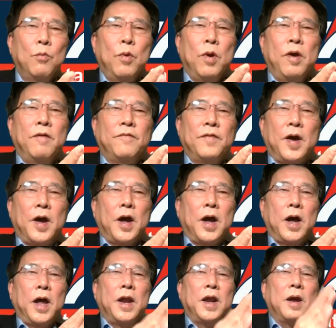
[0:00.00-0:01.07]
with
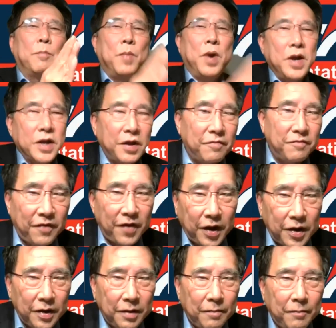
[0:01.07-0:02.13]
uh, an American
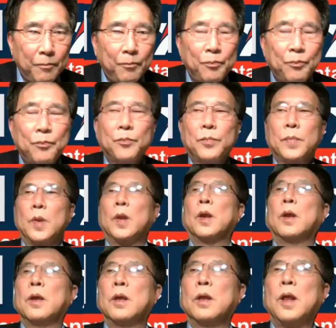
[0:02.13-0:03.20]
friend.
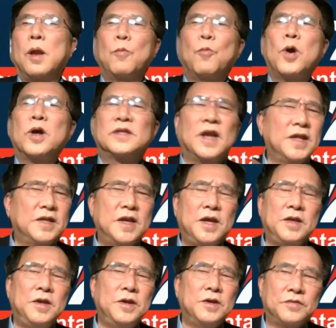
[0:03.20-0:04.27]
That was like
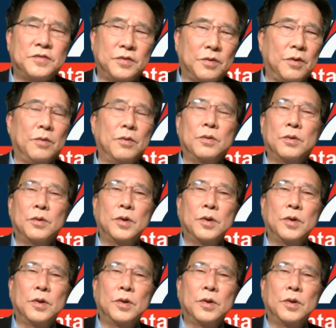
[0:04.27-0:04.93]
ten years ago,